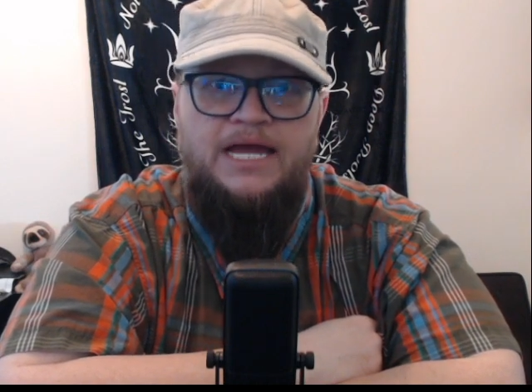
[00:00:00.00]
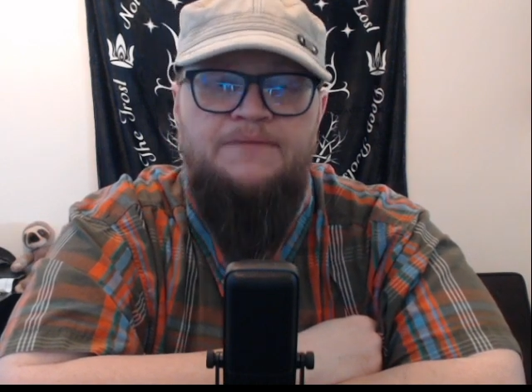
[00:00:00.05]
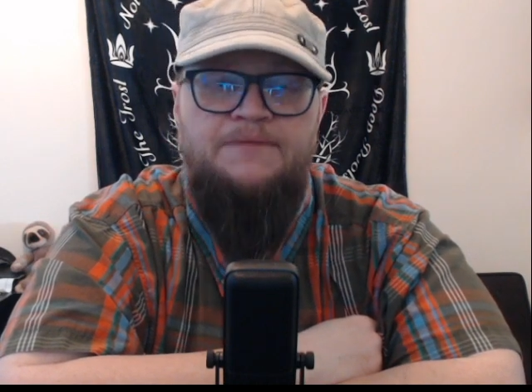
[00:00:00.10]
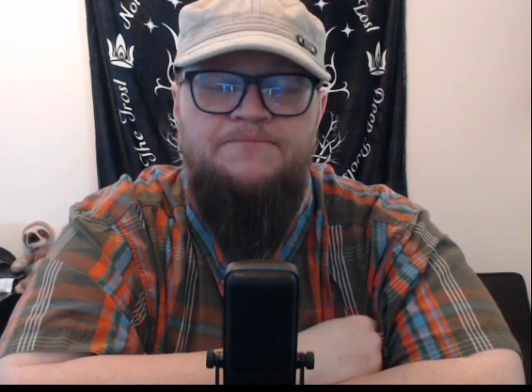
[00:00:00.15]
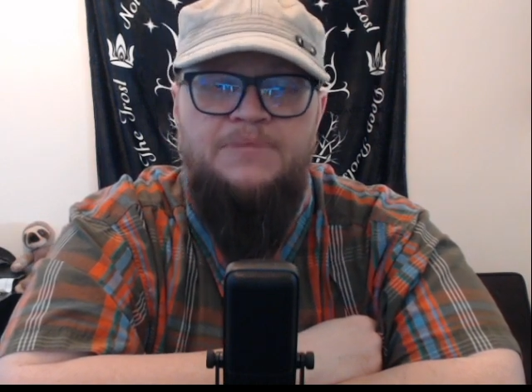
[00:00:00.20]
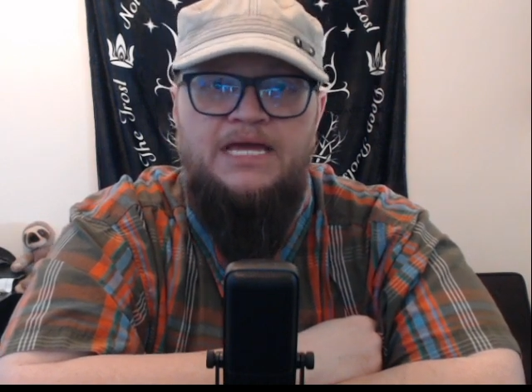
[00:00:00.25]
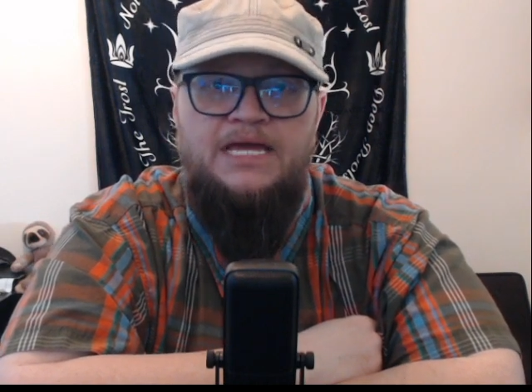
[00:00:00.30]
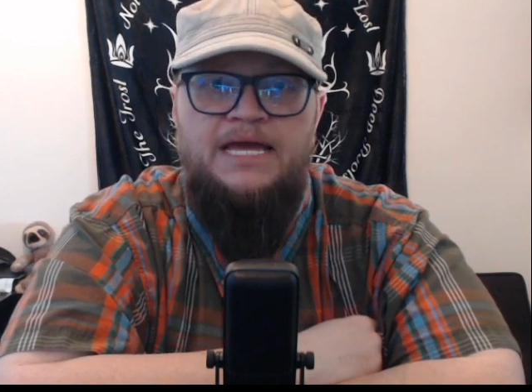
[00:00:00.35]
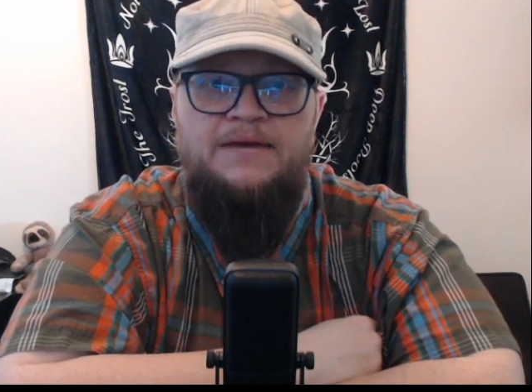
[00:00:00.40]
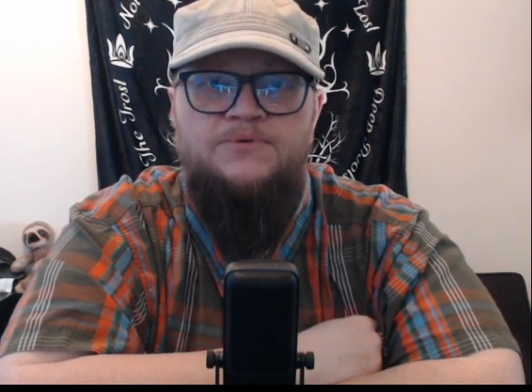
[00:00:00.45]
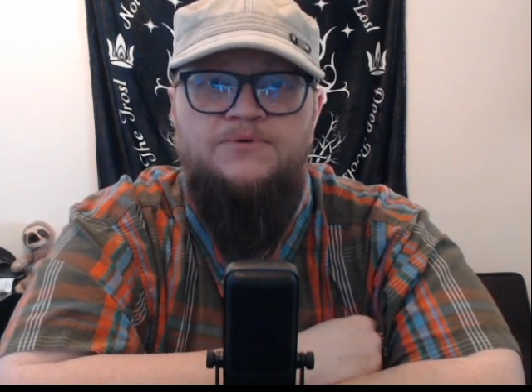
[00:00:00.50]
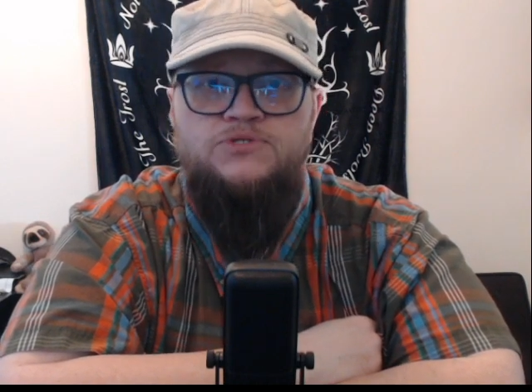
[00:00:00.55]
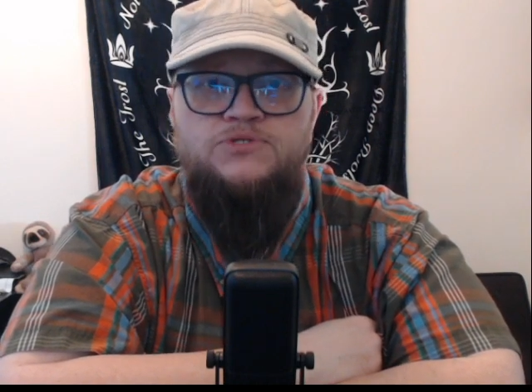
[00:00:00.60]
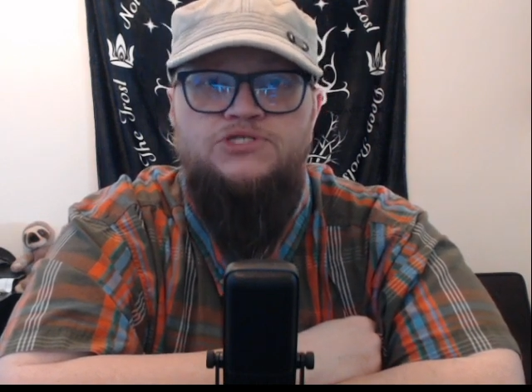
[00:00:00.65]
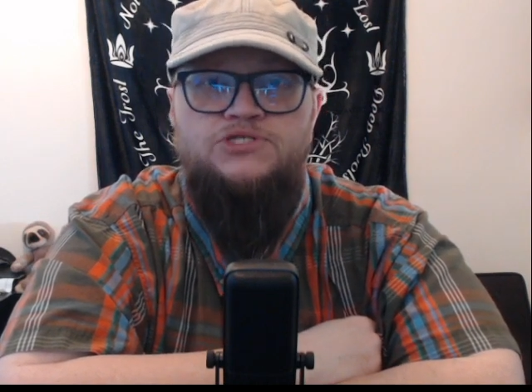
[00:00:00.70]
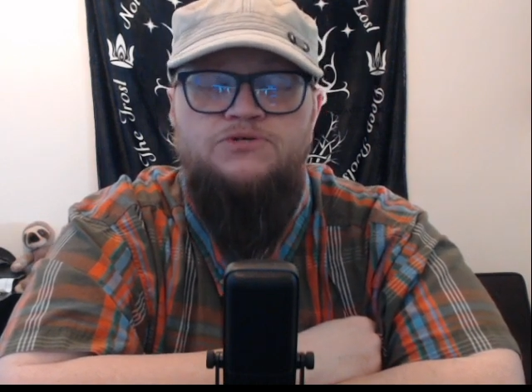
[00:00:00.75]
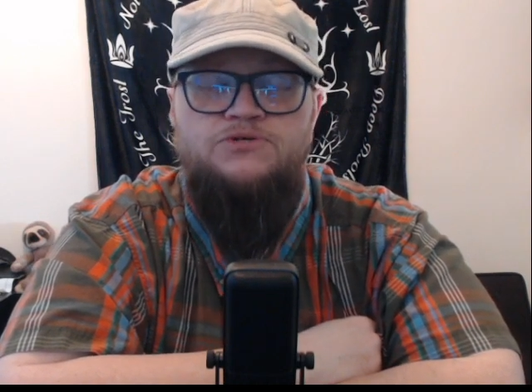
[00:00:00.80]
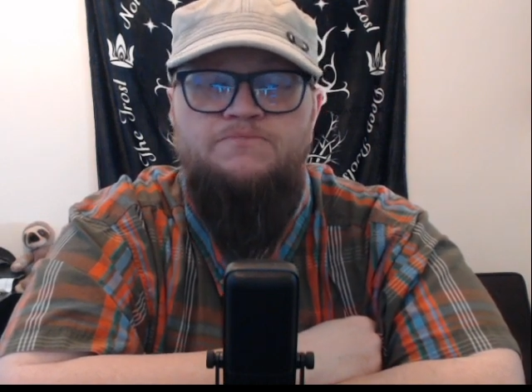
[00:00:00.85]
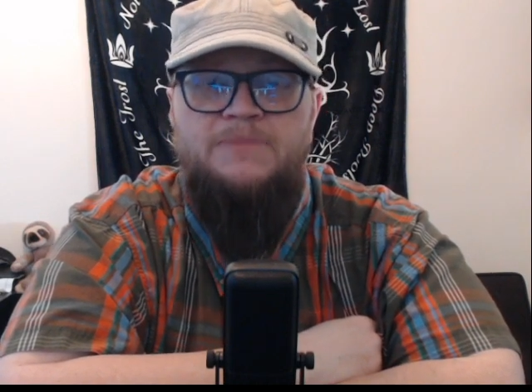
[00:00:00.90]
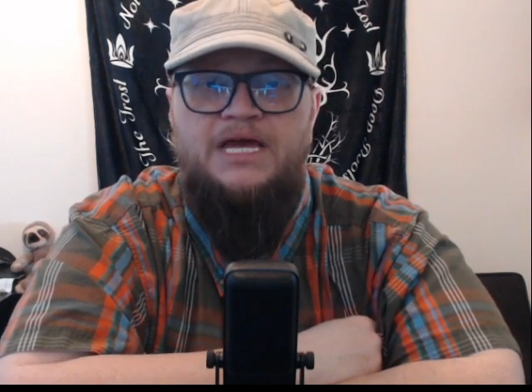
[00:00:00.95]
and be able
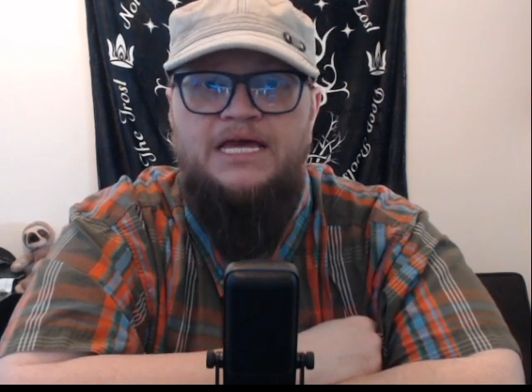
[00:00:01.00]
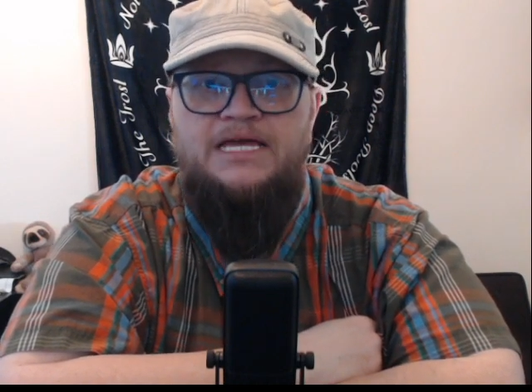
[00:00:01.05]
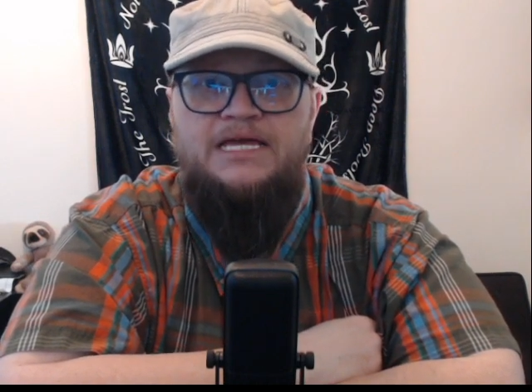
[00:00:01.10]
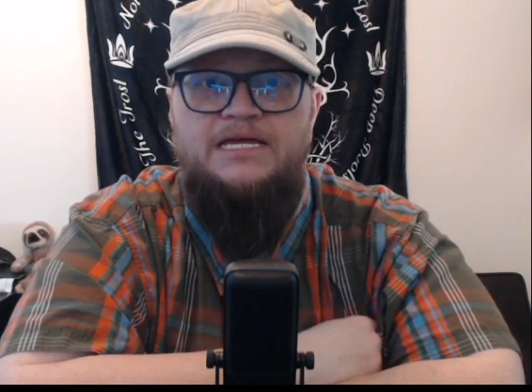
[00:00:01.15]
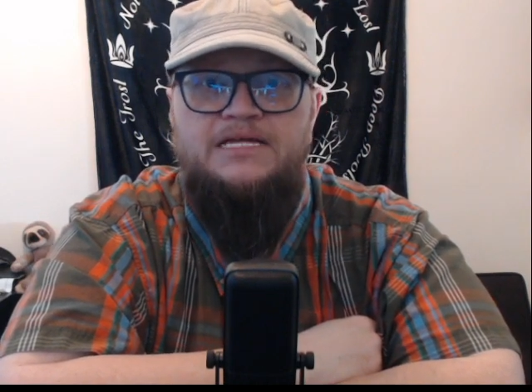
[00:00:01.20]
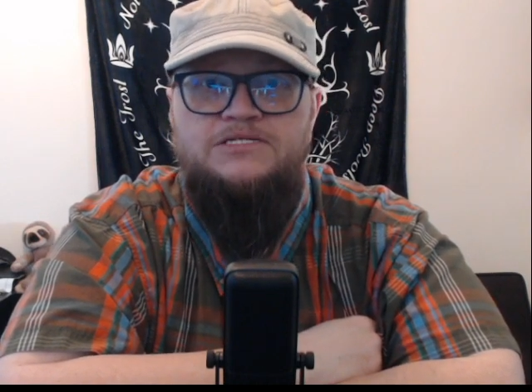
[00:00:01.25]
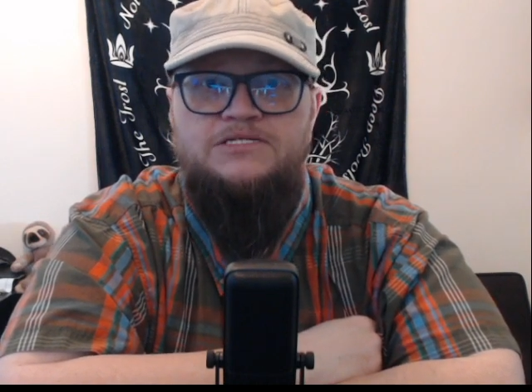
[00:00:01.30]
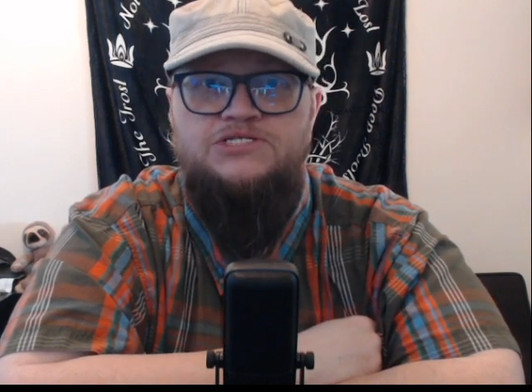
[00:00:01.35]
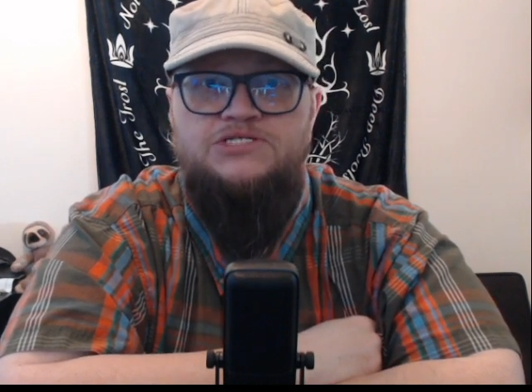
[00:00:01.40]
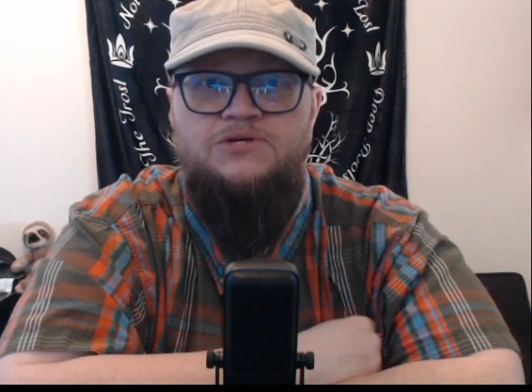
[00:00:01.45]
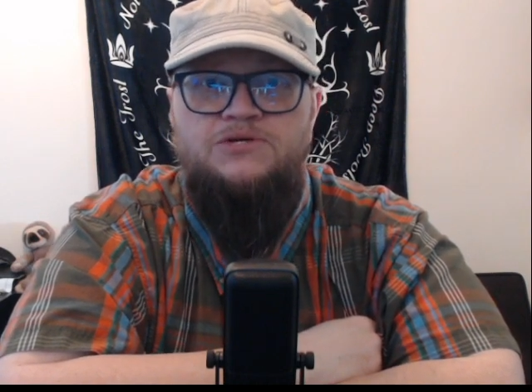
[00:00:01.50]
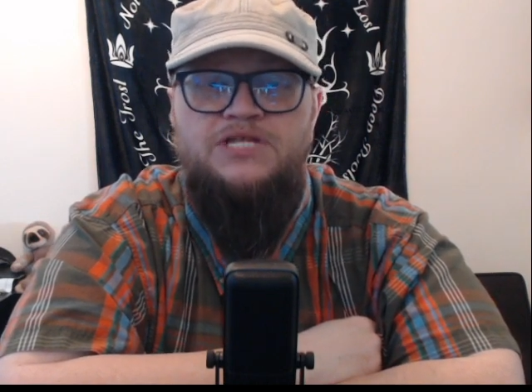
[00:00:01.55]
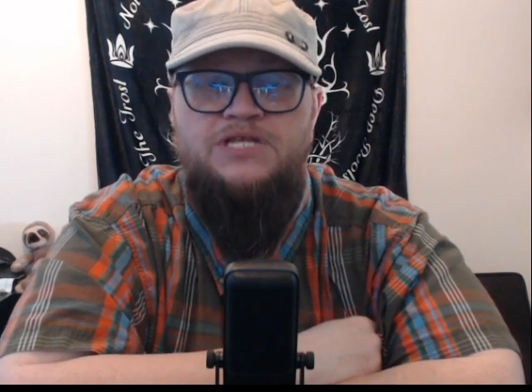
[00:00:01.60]
to make it so